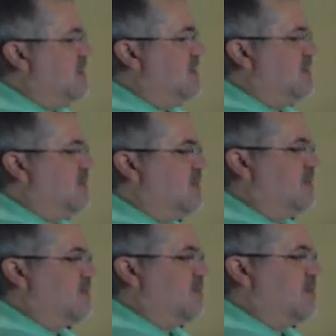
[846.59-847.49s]
this
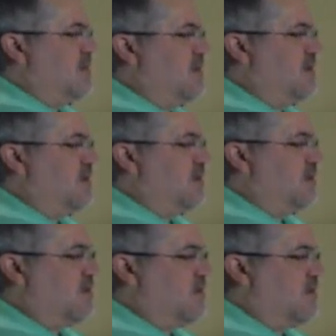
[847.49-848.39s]
is going to be the leaving
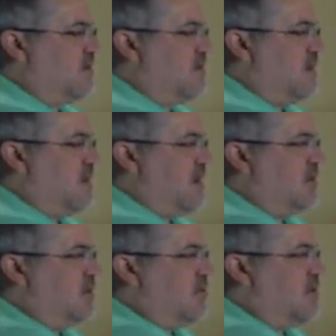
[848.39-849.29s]
group. And
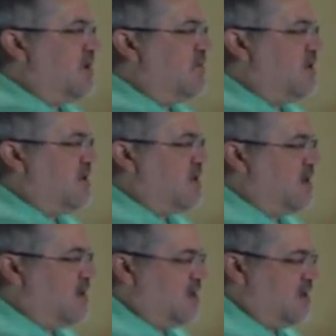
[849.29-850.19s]
so what I've
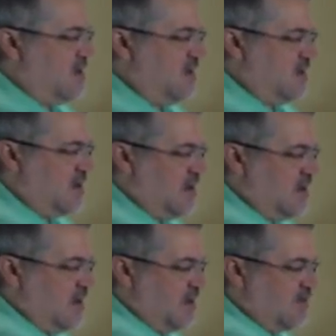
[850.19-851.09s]
done
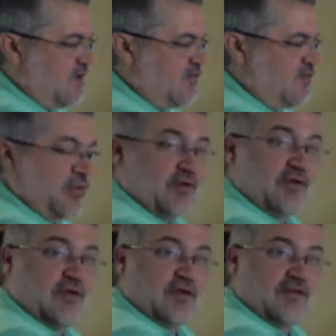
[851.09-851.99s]
is I've
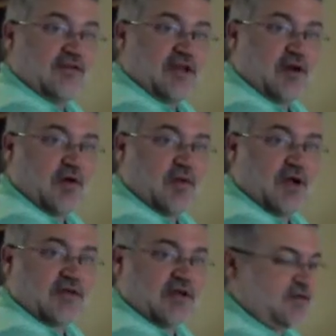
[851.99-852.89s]
produced that
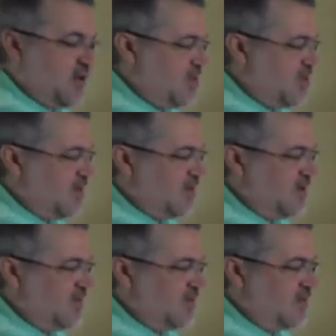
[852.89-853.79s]
OH as a better
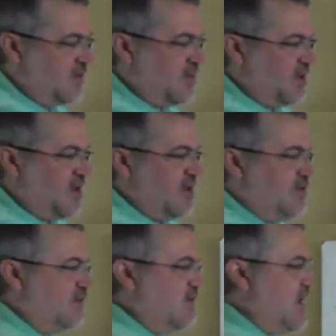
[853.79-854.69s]
leaving group.
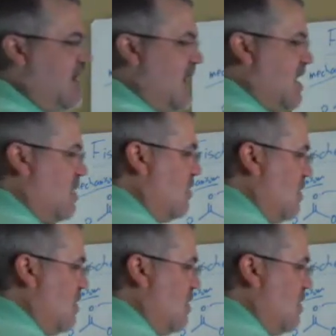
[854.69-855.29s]
So now